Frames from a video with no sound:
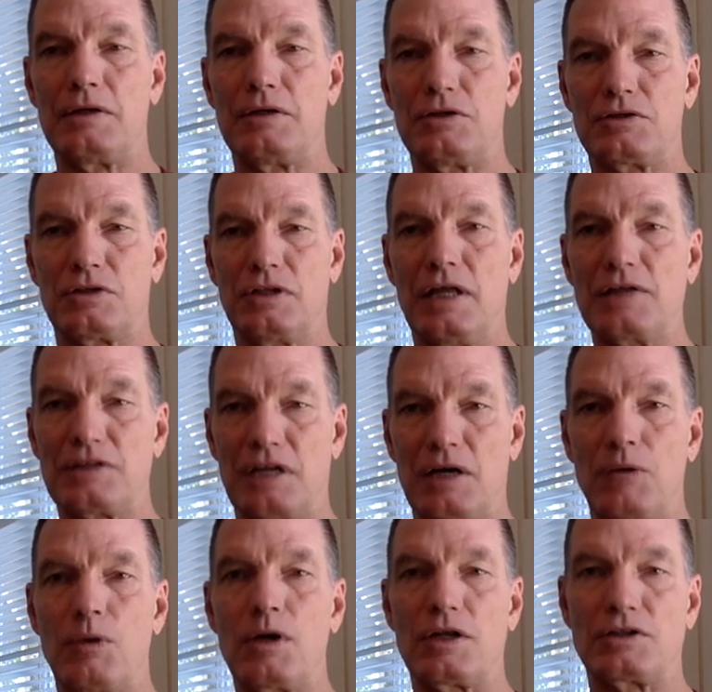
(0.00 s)
There's a lot that I
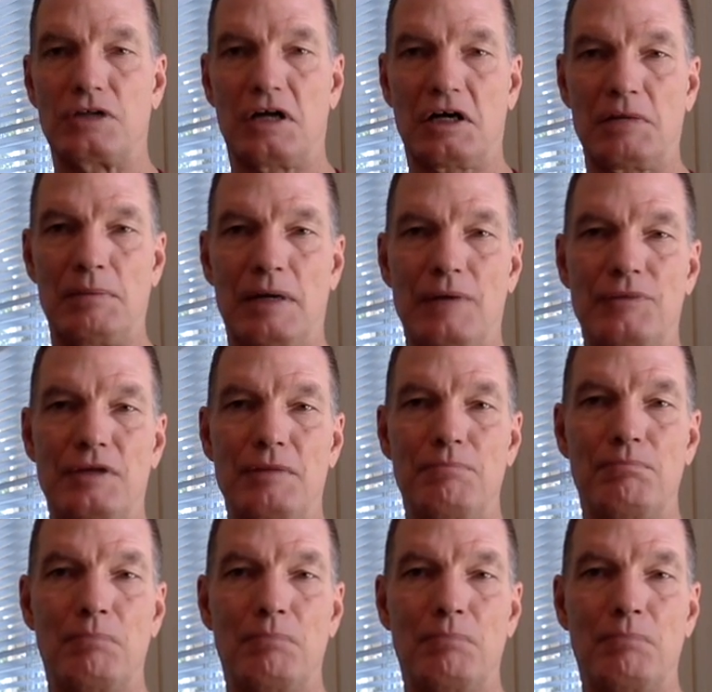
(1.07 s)
want to talk about that